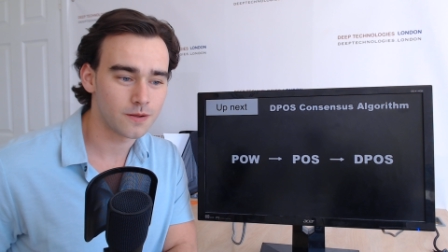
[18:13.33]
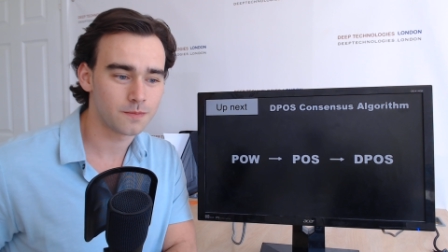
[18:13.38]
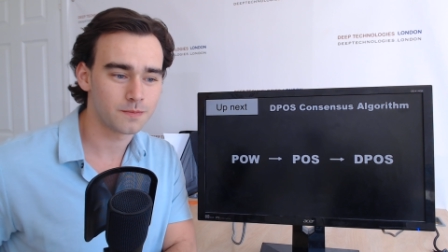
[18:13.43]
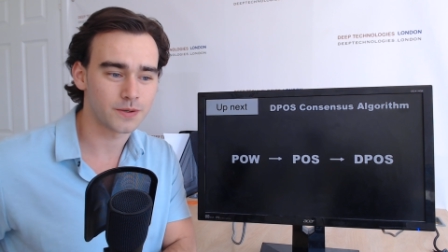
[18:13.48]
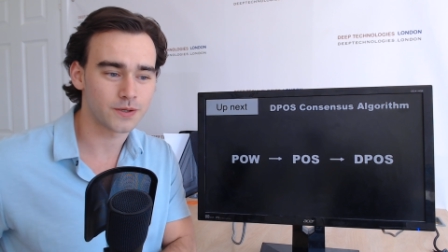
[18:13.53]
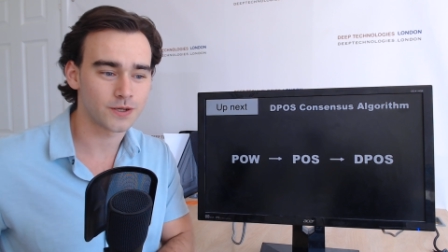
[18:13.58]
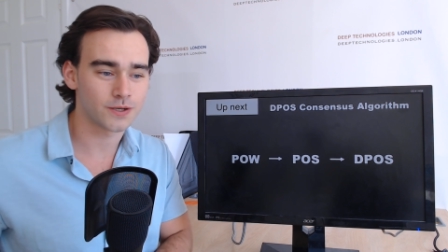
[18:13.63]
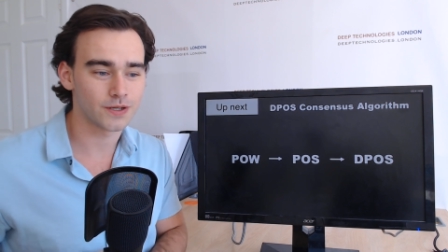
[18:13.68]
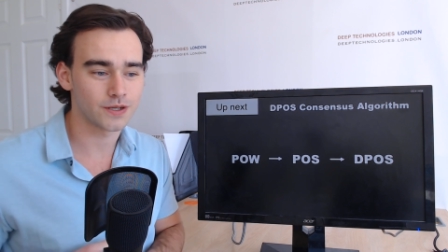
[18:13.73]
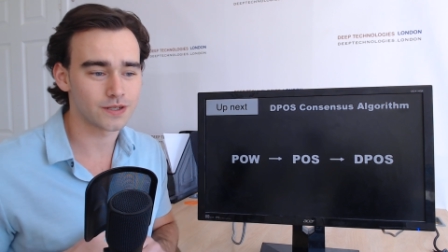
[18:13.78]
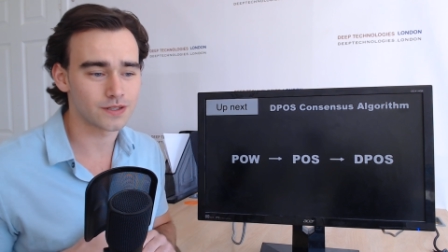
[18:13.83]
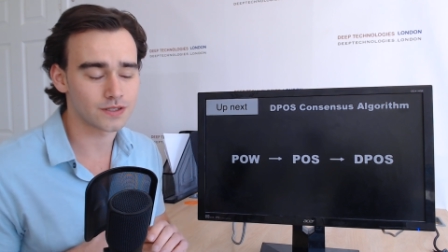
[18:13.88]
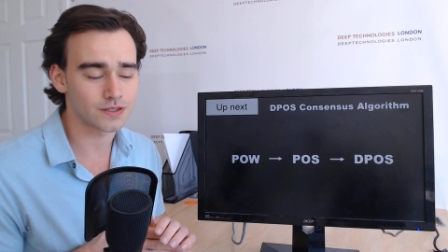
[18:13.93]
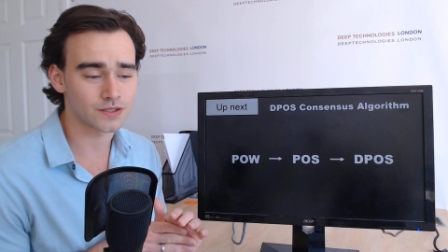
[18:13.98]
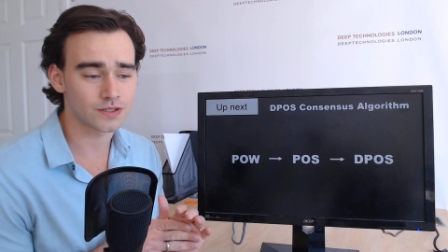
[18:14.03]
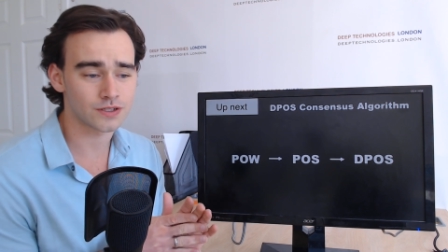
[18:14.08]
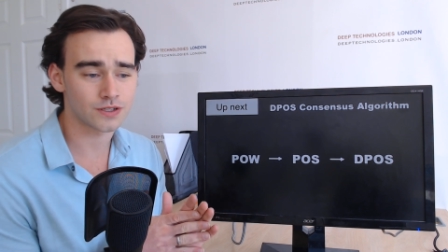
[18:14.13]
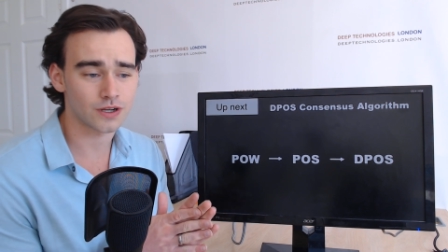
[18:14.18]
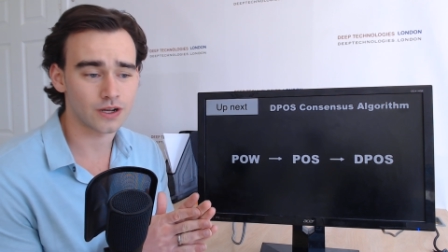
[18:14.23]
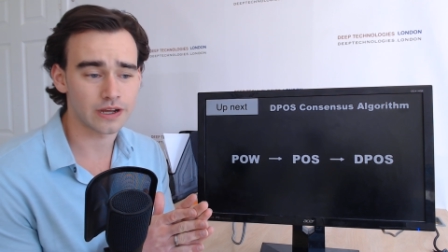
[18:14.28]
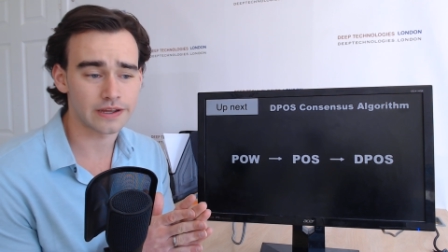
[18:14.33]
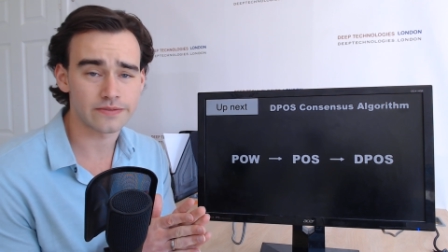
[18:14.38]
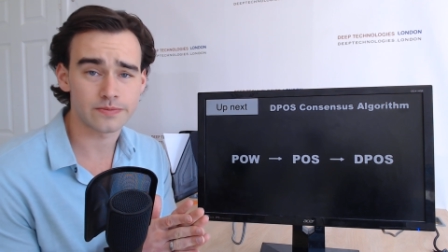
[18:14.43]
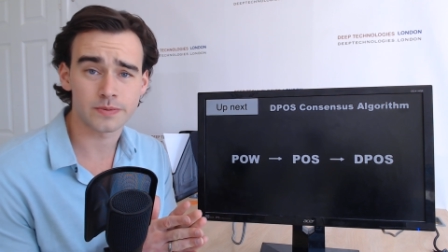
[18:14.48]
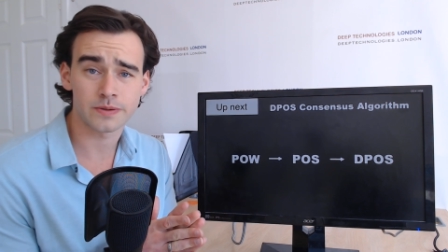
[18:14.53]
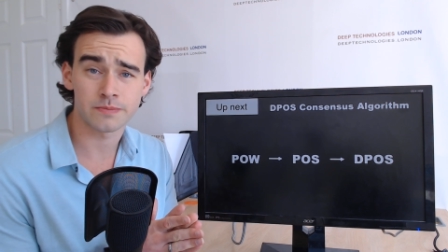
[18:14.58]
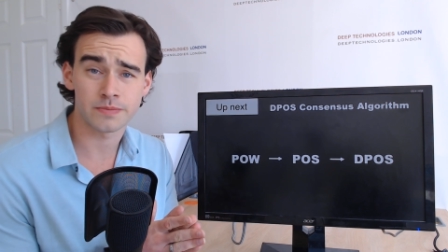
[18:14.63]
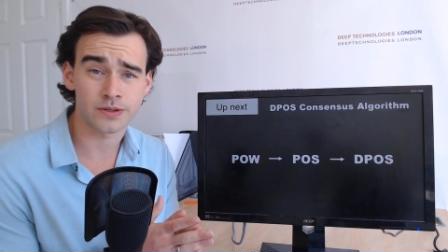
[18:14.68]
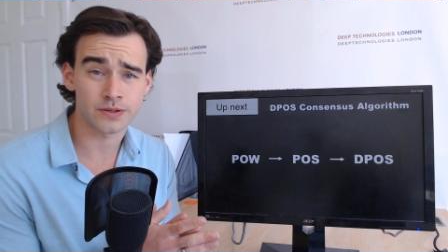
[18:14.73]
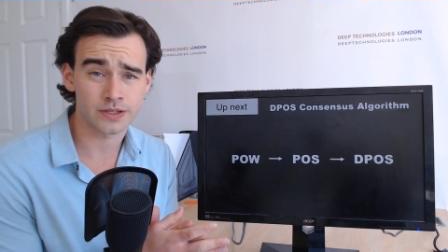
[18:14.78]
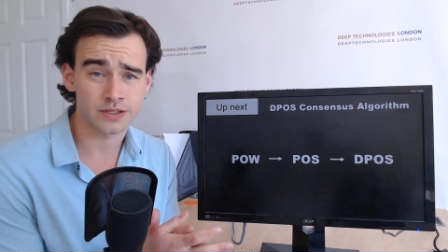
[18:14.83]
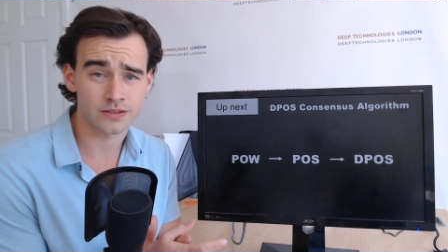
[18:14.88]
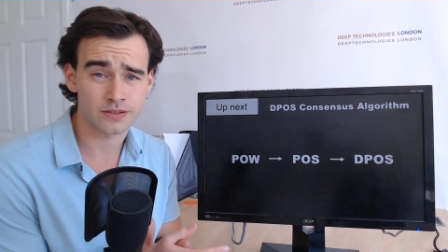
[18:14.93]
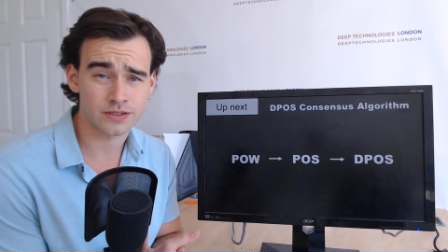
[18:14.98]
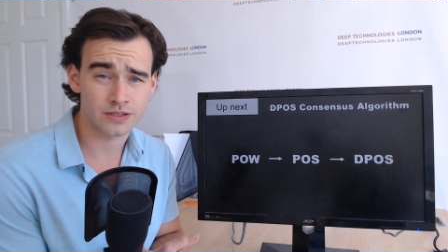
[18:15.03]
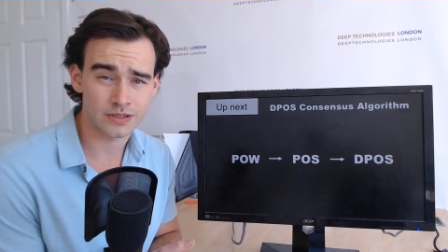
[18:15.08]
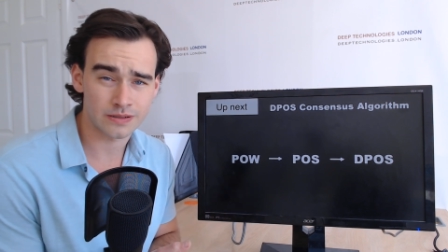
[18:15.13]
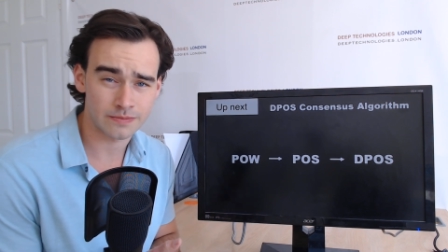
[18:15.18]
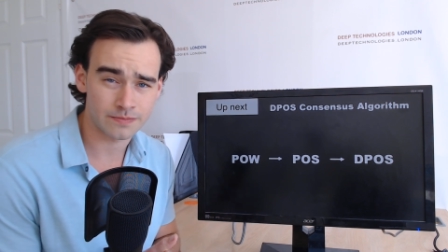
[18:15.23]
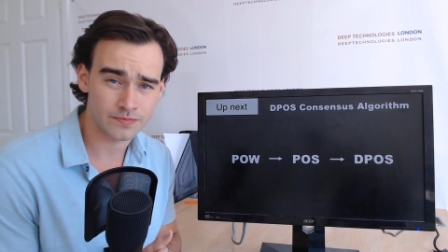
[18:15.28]
because I've been building
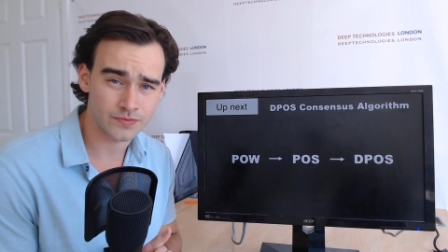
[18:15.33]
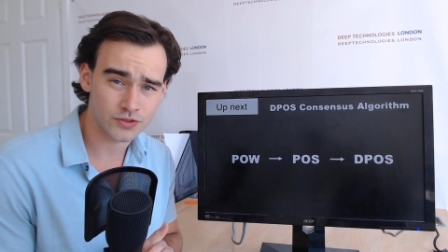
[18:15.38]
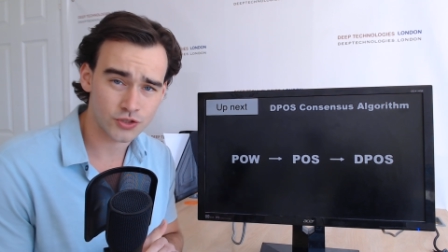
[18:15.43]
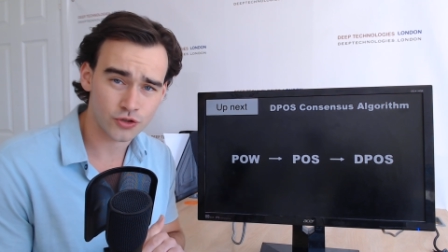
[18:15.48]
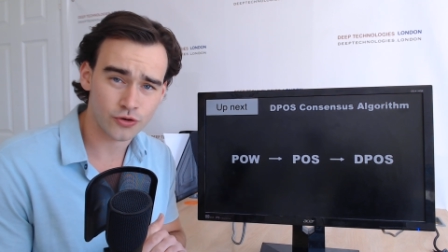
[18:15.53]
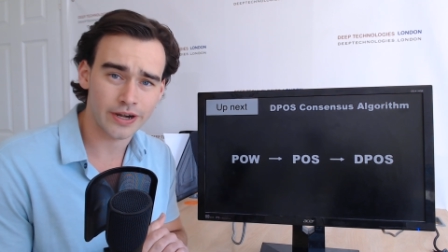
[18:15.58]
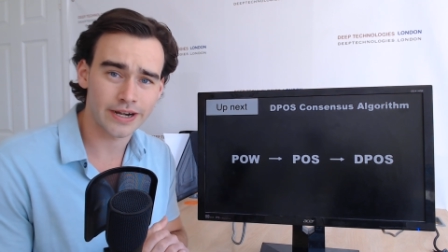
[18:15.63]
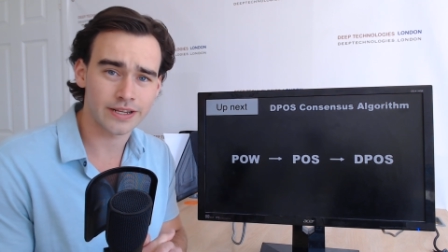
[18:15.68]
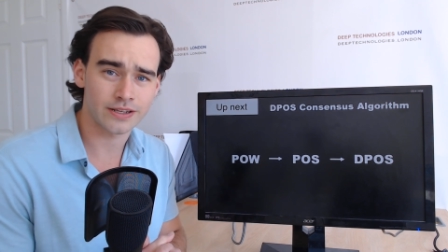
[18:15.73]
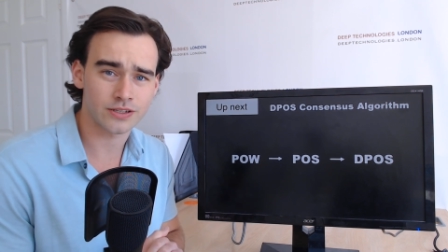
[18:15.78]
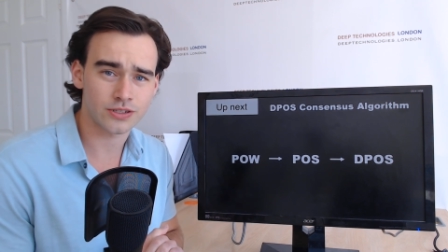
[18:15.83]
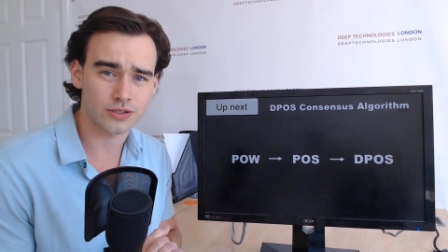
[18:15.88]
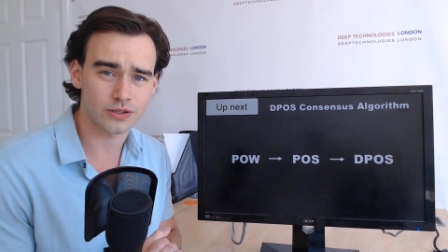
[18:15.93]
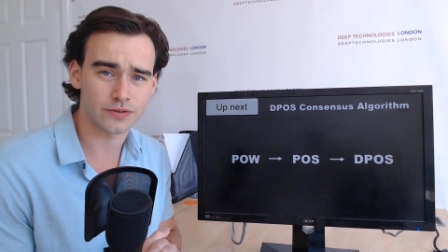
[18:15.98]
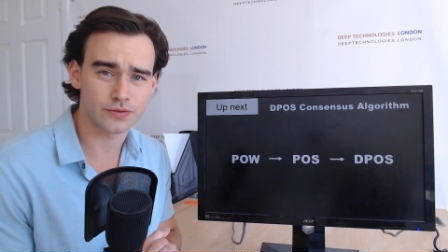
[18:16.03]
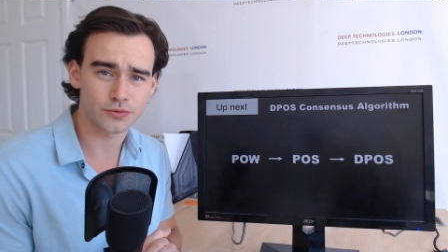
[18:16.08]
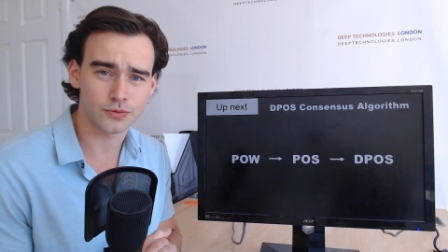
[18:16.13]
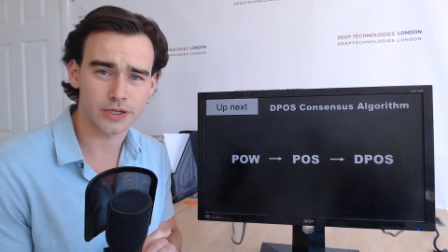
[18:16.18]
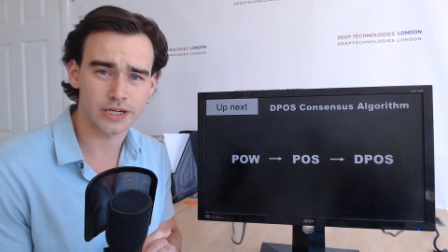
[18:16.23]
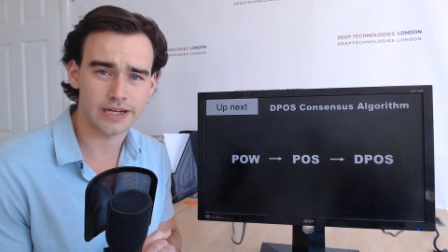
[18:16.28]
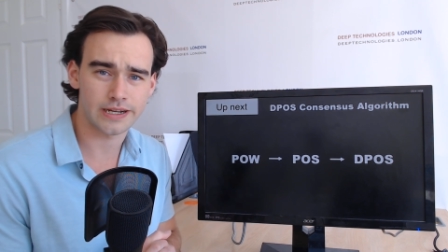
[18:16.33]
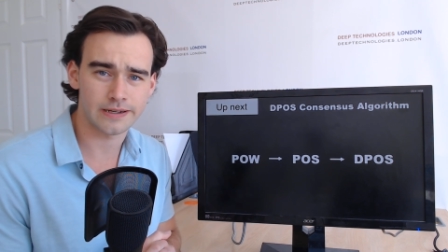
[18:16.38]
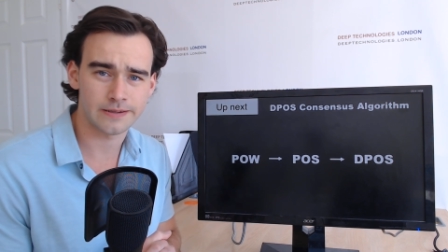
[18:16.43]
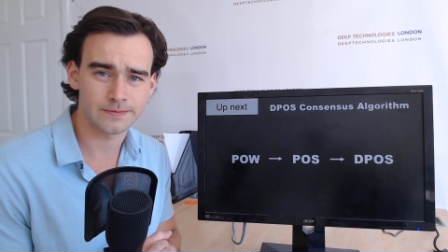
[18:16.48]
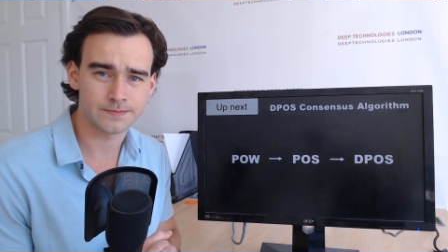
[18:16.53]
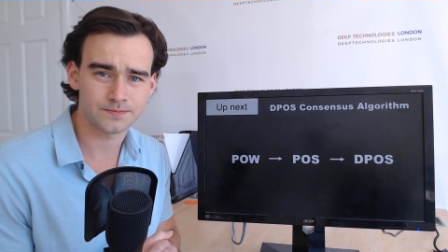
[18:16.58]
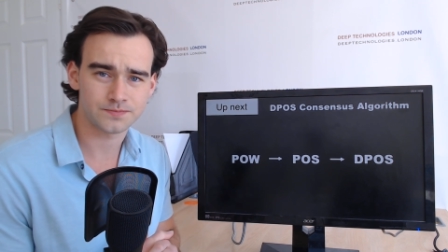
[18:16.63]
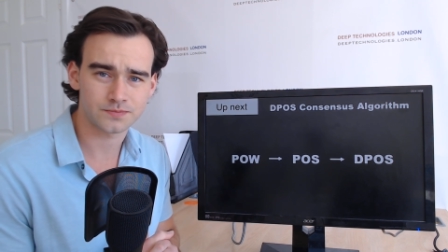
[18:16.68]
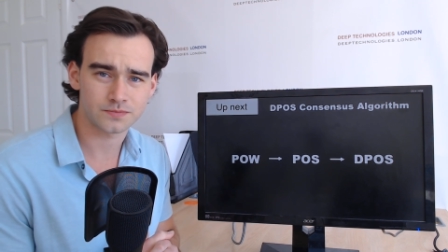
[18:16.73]
some trading software